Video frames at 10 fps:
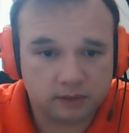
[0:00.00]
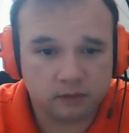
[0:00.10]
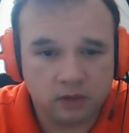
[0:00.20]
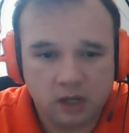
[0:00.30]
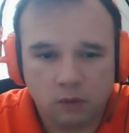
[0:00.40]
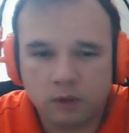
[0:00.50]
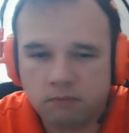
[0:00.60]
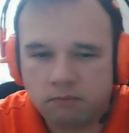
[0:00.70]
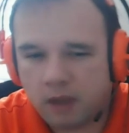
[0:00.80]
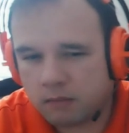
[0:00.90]
So we
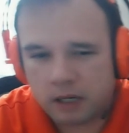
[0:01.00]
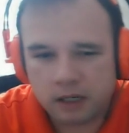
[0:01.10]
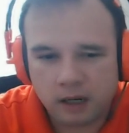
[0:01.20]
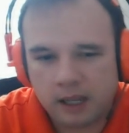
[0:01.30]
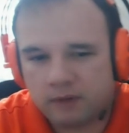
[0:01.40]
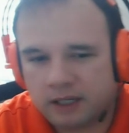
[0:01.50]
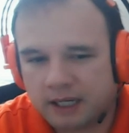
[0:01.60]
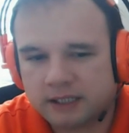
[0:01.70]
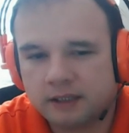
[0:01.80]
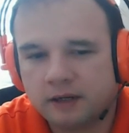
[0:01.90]
may or may not have a
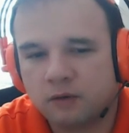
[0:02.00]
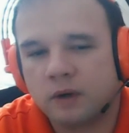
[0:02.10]
guest in there.